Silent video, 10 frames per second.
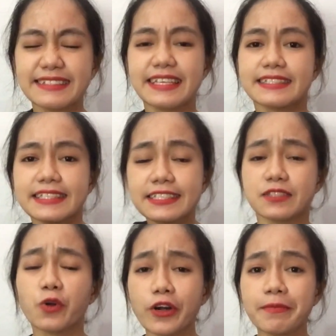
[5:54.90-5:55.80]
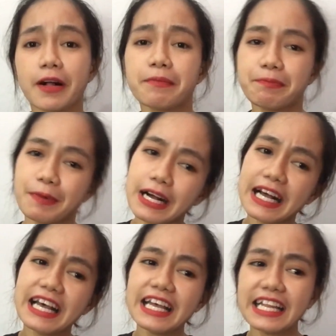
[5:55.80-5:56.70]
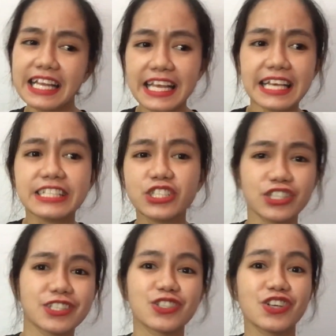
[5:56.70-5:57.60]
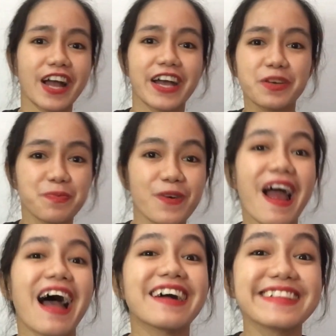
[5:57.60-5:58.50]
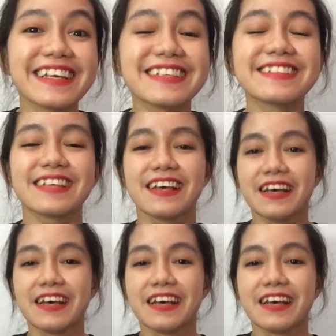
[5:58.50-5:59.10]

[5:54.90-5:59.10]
Yes, it's normal, but yes, just try to practice